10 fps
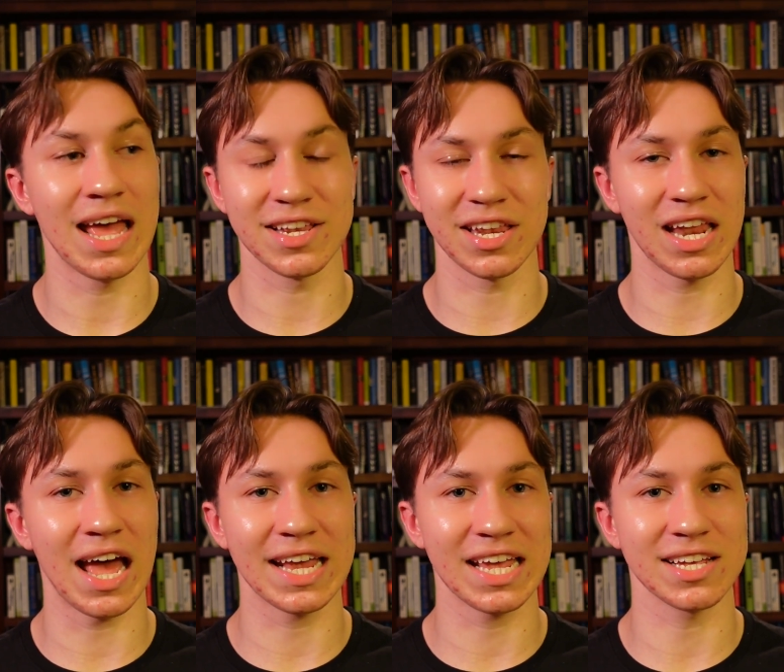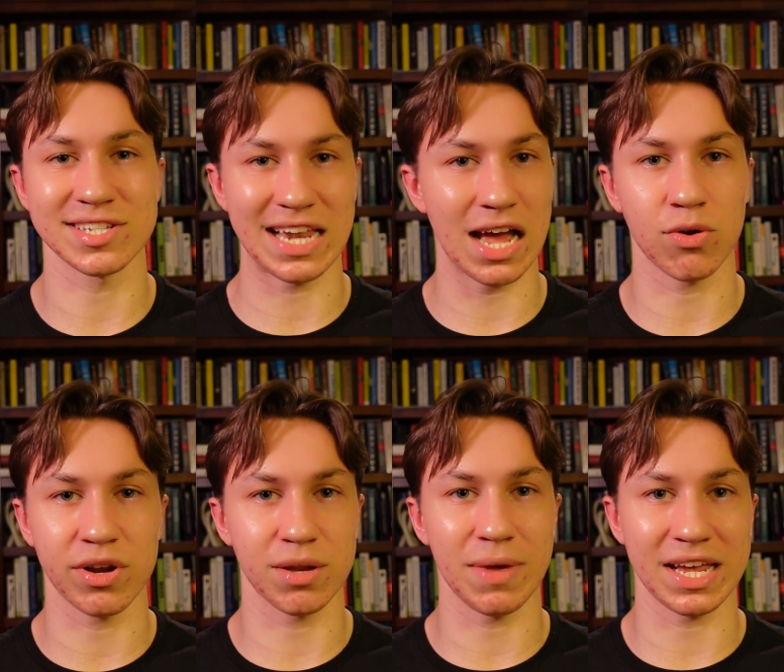and denying it is not
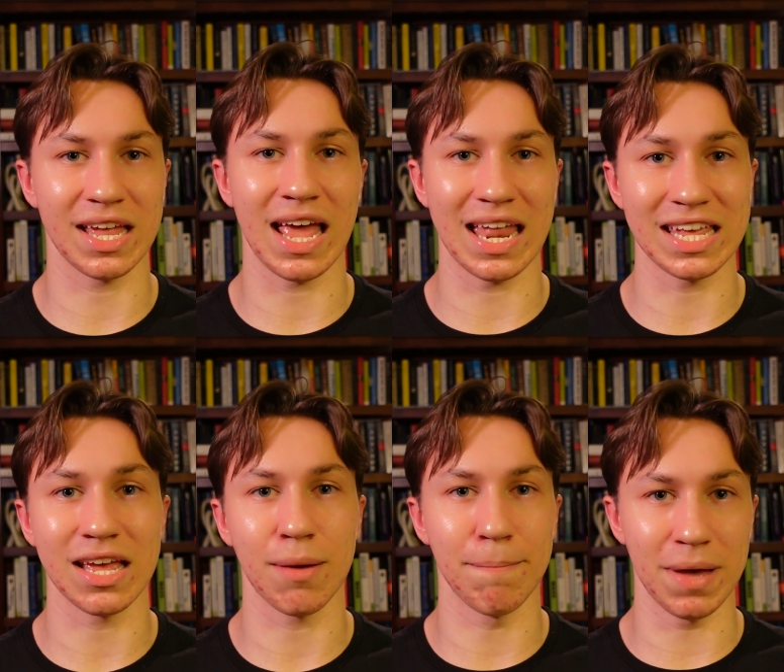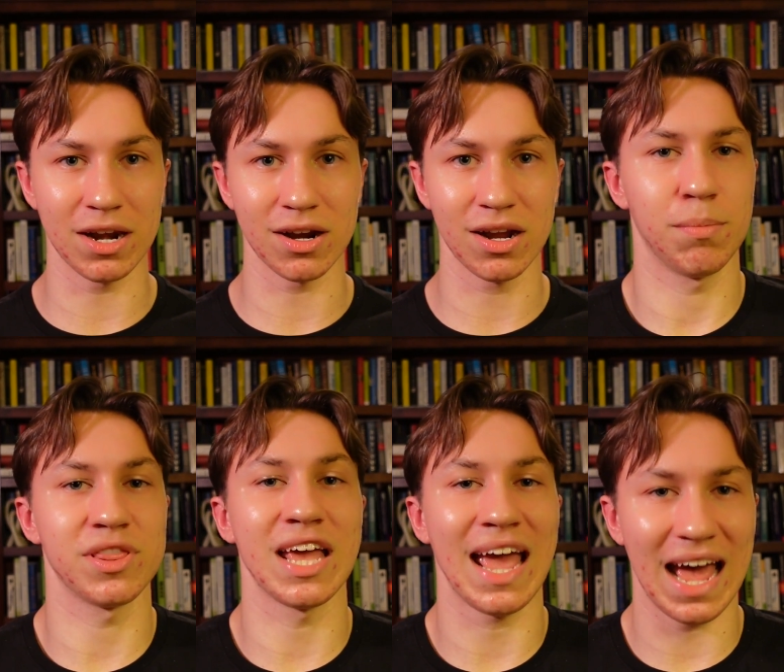going to make it any better. But
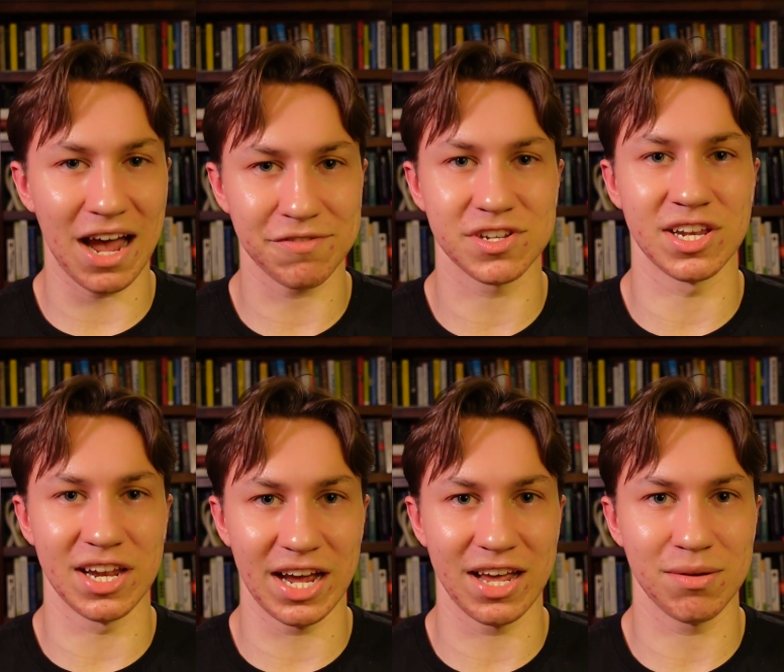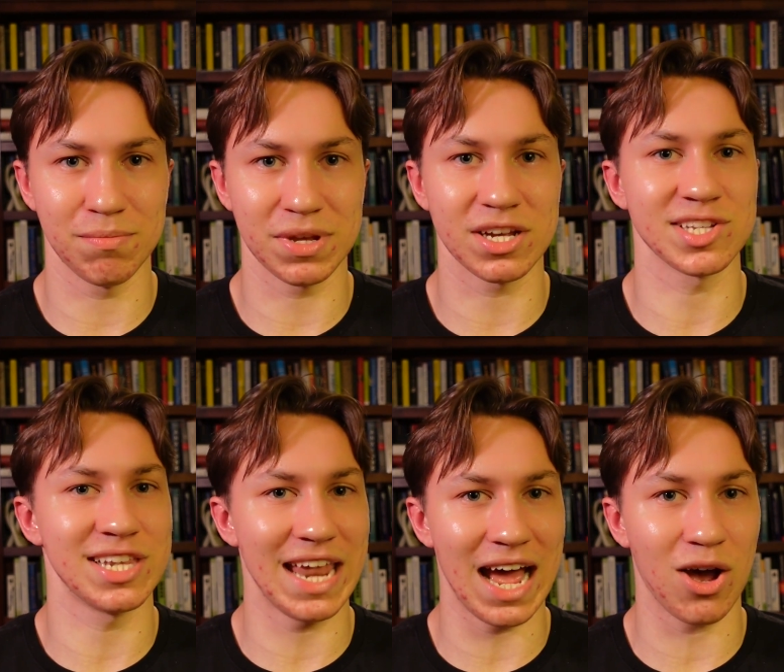they have to deny it, because
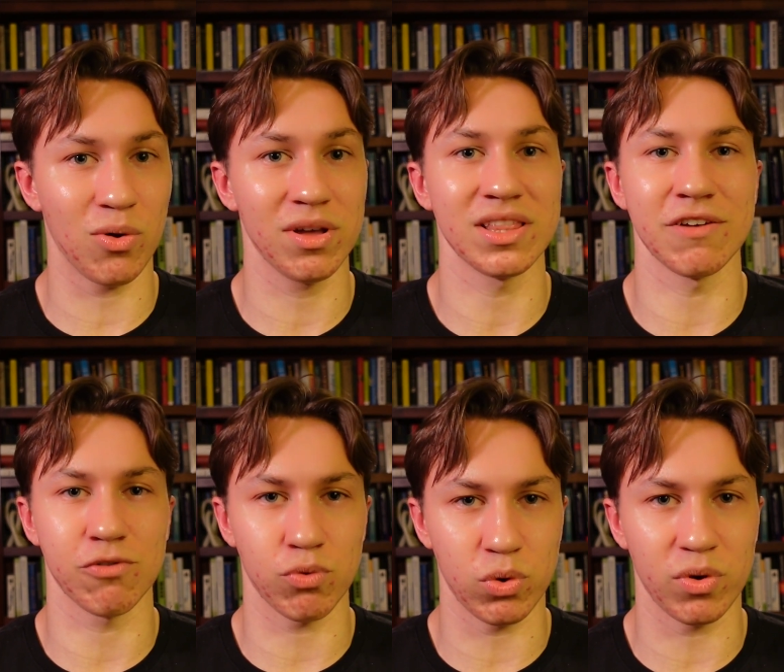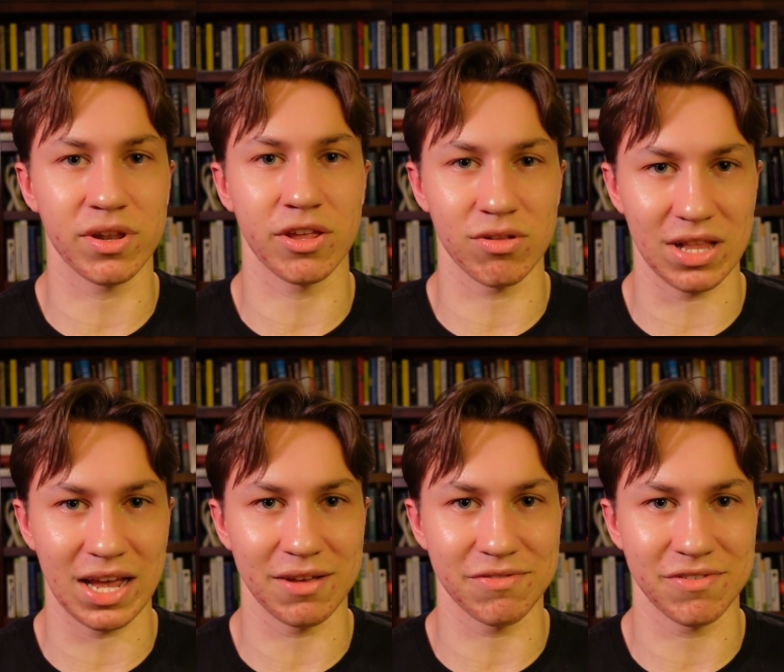now they've ruined their
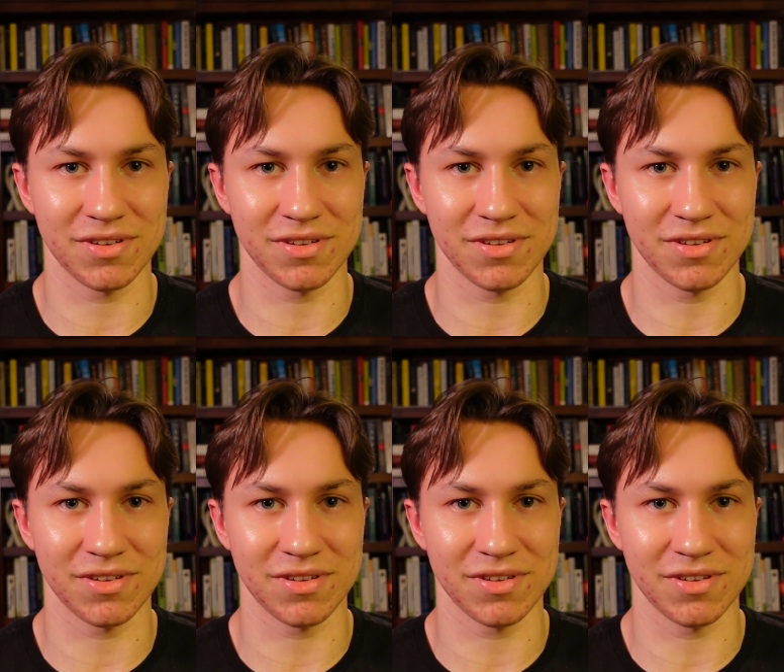life.